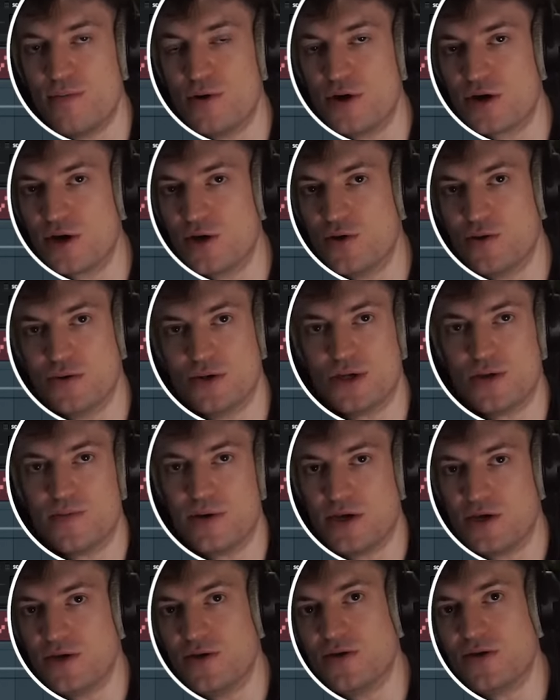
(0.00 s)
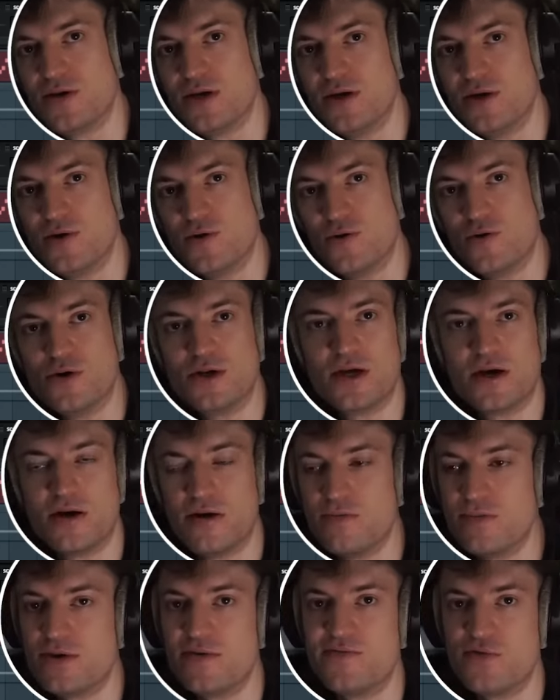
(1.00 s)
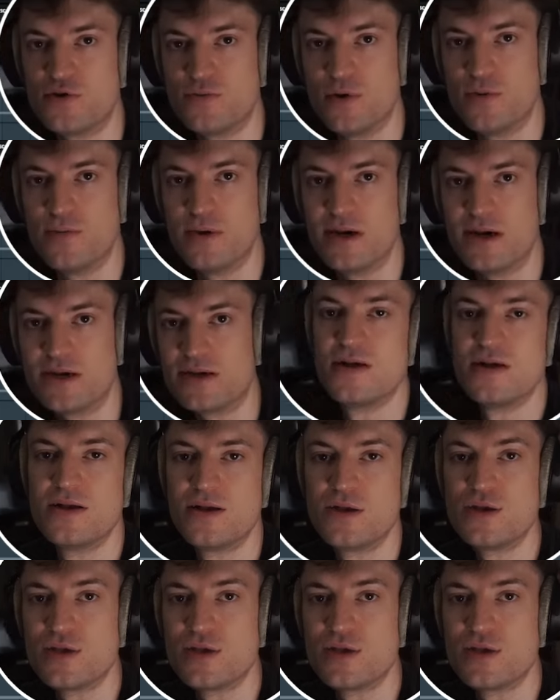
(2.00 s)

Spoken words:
but can also be used in all types of drum and bass.